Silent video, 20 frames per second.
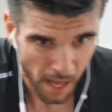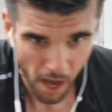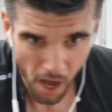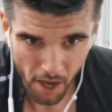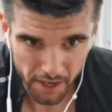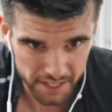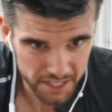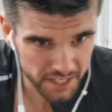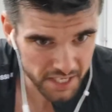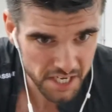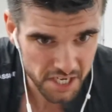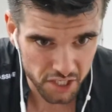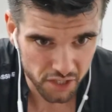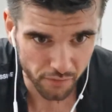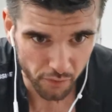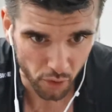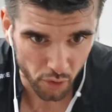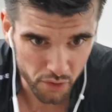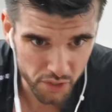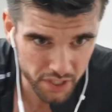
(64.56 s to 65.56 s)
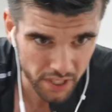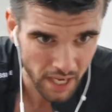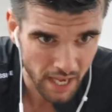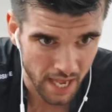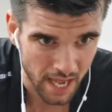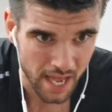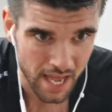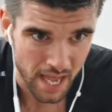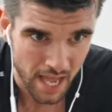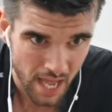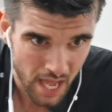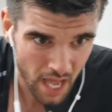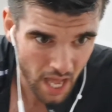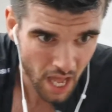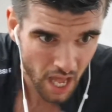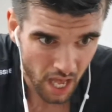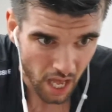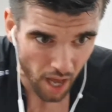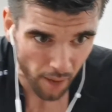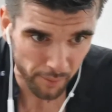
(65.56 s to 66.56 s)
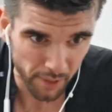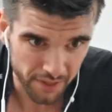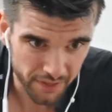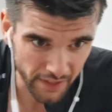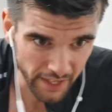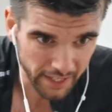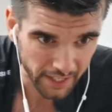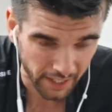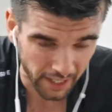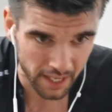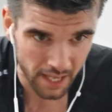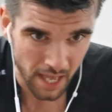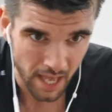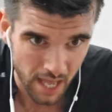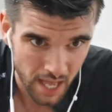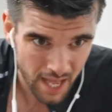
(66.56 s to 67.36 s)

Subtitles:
hardest intervals, and we think